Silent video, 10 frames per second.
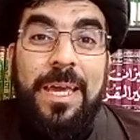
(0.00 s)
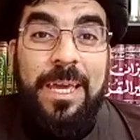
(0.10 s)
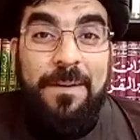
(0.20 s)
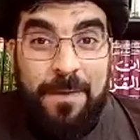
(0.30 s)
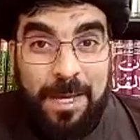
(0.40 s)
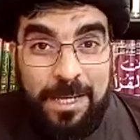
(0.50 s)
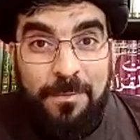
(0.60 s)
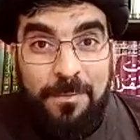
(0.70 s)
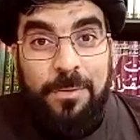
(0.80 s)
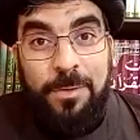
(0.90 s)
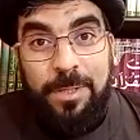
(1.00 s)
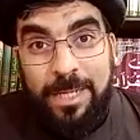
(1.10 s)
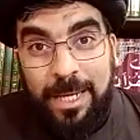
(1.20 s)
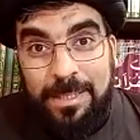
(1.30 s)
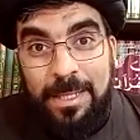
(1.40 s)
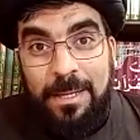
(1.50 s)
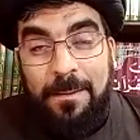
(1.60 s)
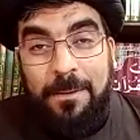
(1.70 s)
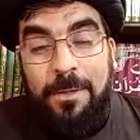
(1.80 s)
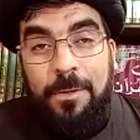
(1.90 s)
If anyone can,
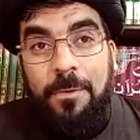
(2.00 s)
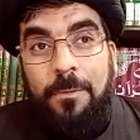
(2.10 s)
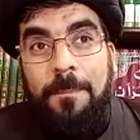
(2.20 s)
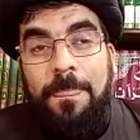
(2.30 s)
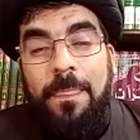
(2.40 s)
you know,